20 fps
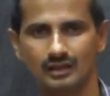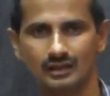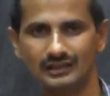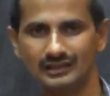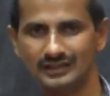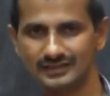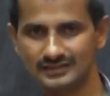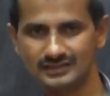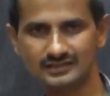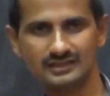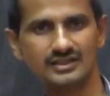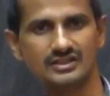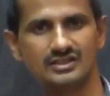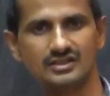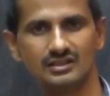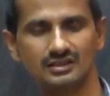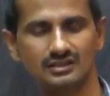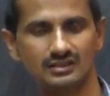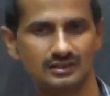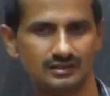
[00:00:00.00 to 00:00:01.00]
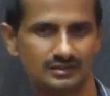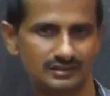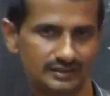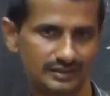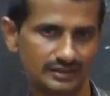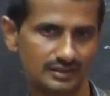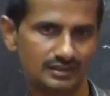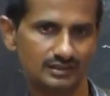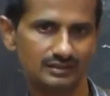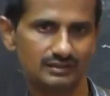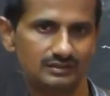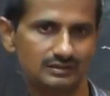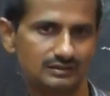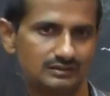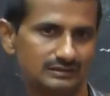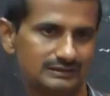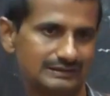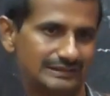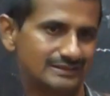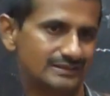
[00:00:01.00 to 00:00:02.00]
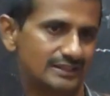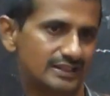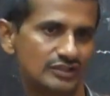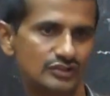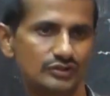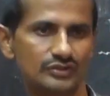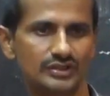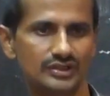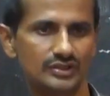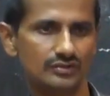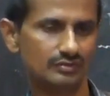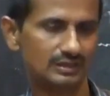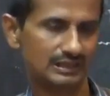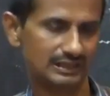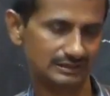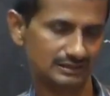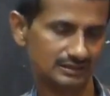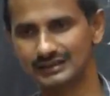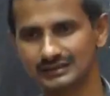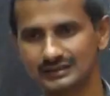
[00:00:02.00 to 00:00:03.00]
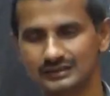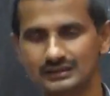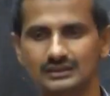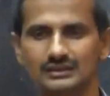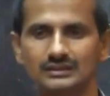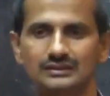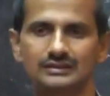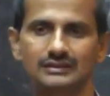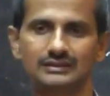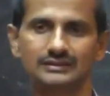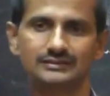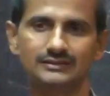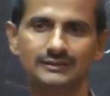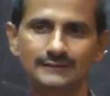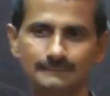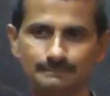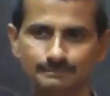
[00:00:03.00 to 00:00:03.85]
legislature, second that is executive, and that is